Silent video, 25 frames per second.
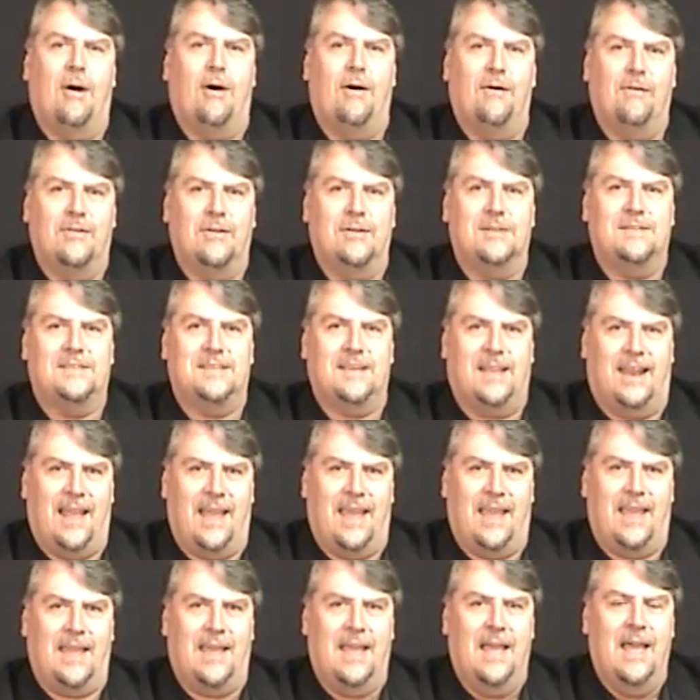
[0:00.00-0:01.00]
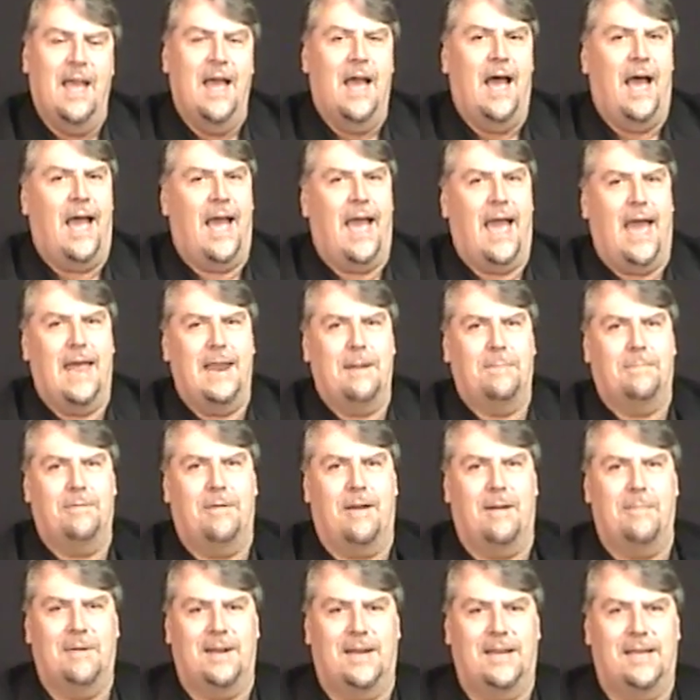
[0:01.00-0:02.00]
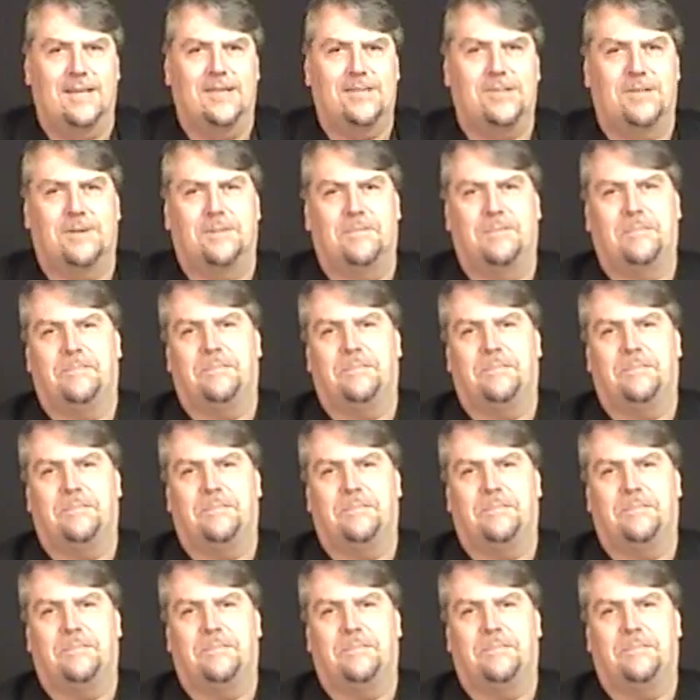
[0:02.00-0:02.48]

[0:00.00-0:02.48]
over today, I had a premonition.